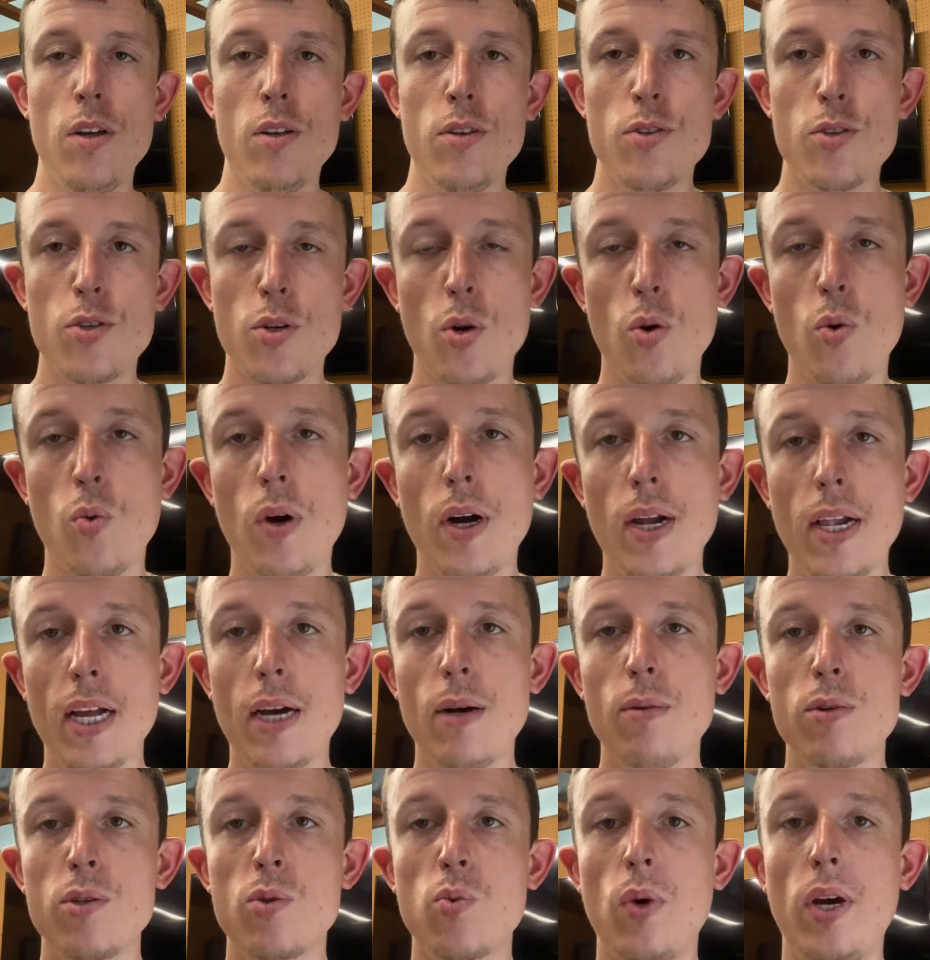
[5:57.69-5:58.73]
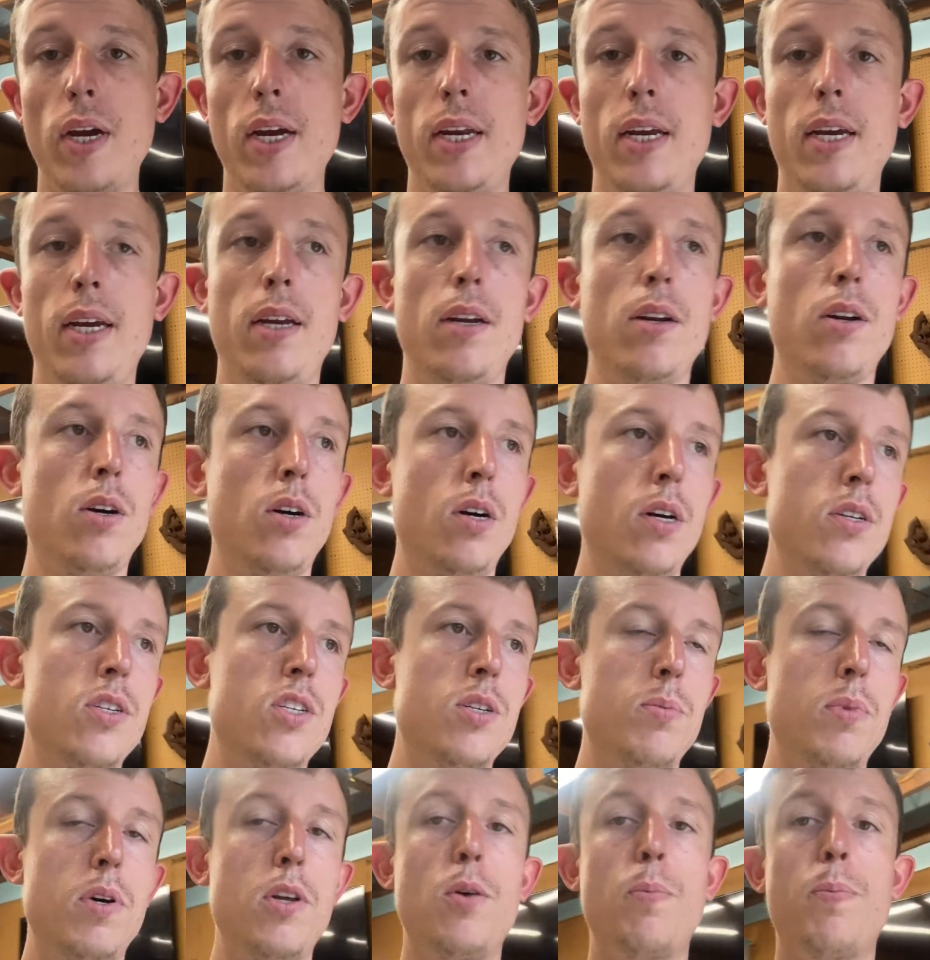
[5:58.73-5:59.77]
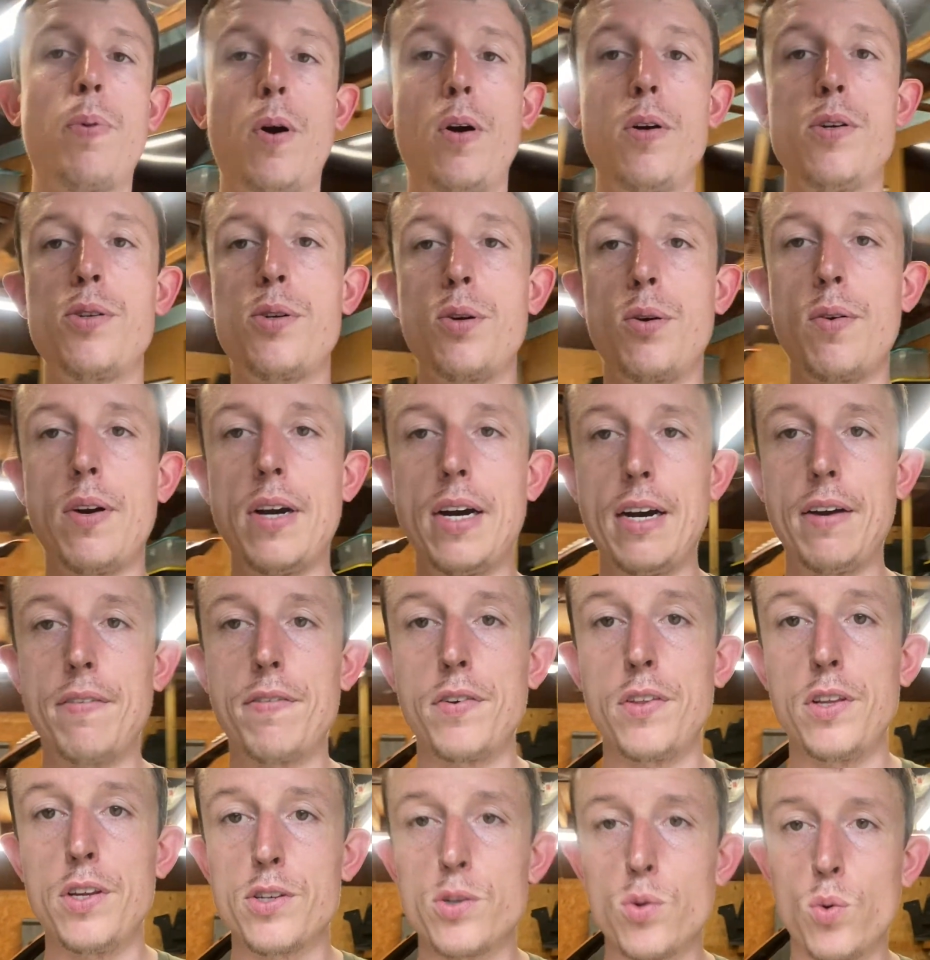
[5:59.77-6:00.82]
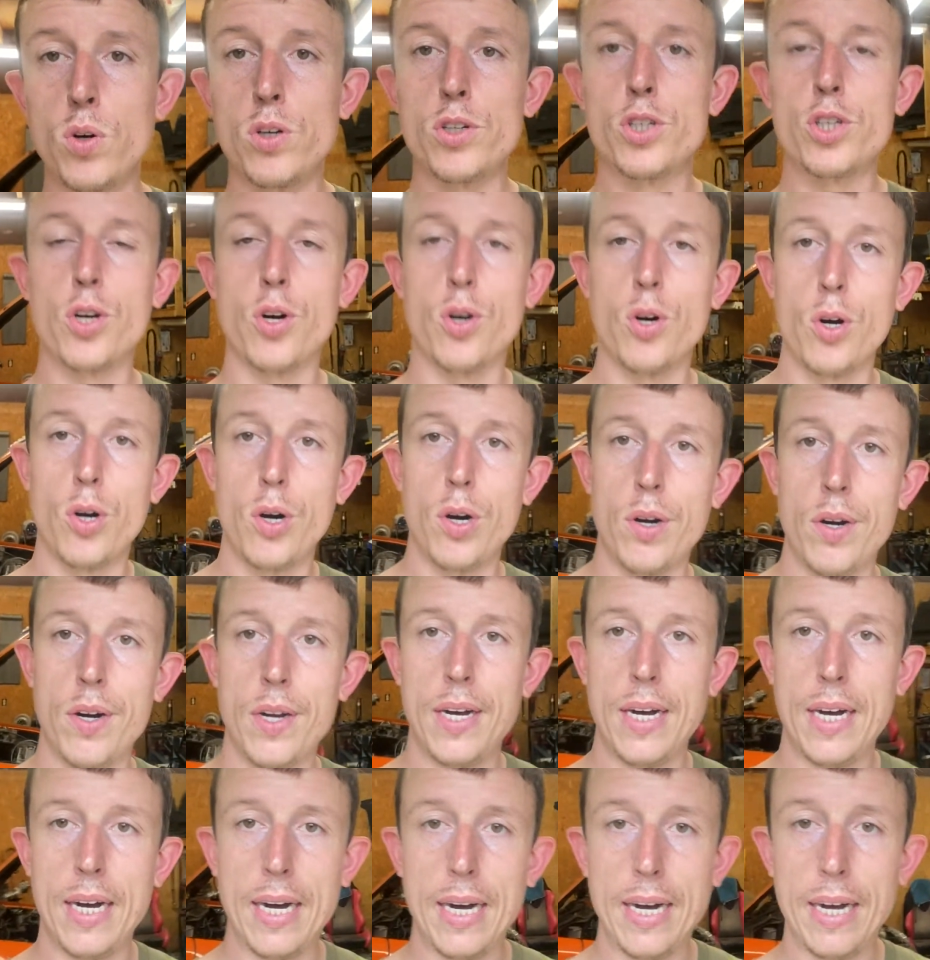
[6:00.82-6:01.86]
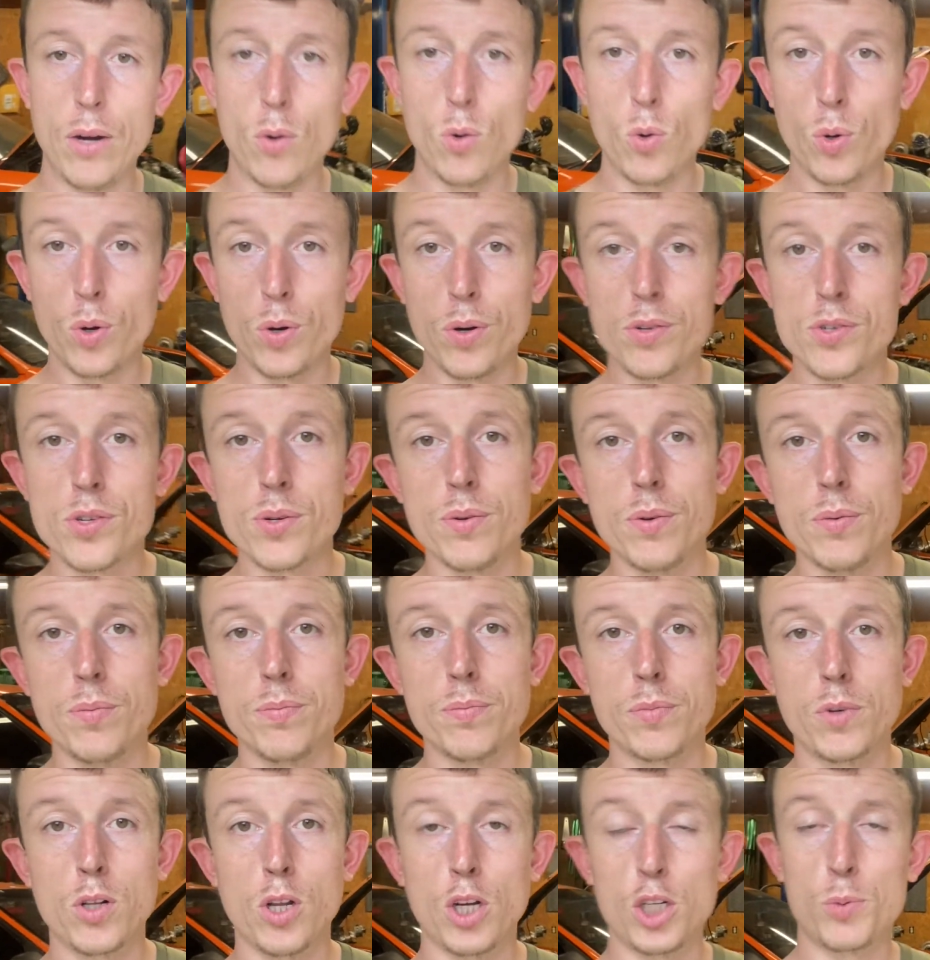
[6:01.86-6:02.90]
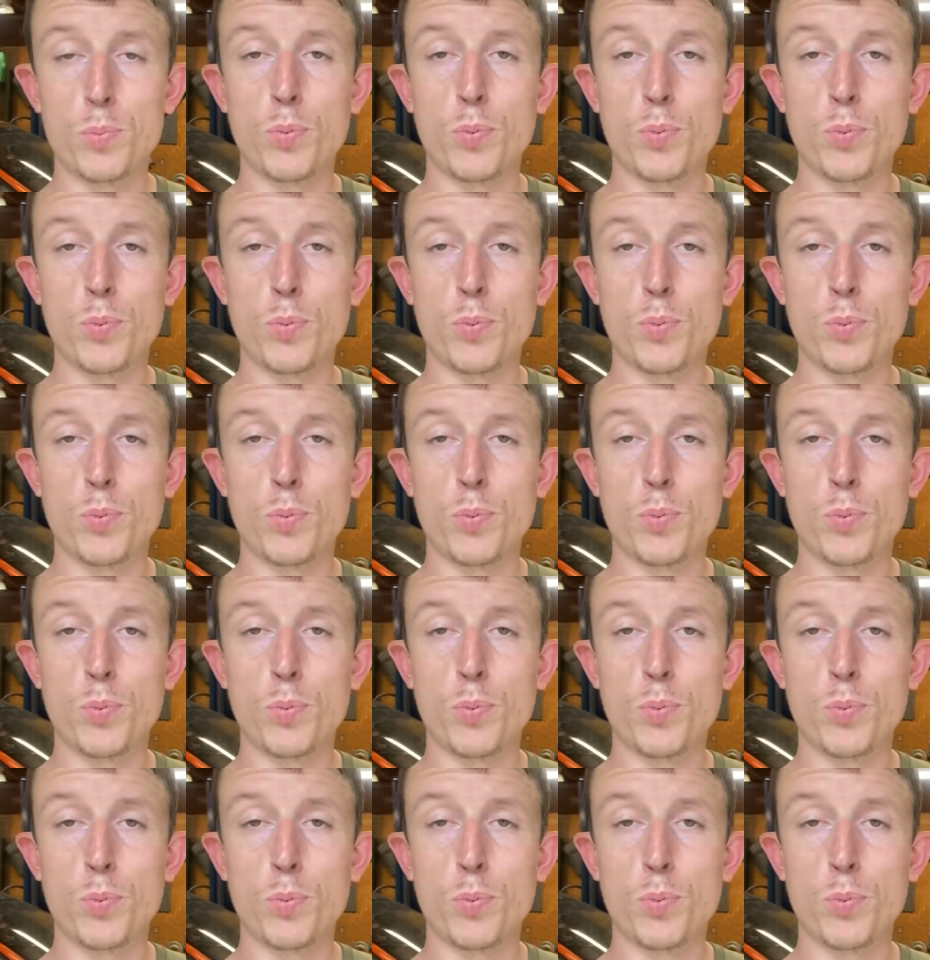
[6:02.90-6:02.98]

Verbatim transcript: So while I was waiting on some other parts to arrive for this orange car, I ordered some clutch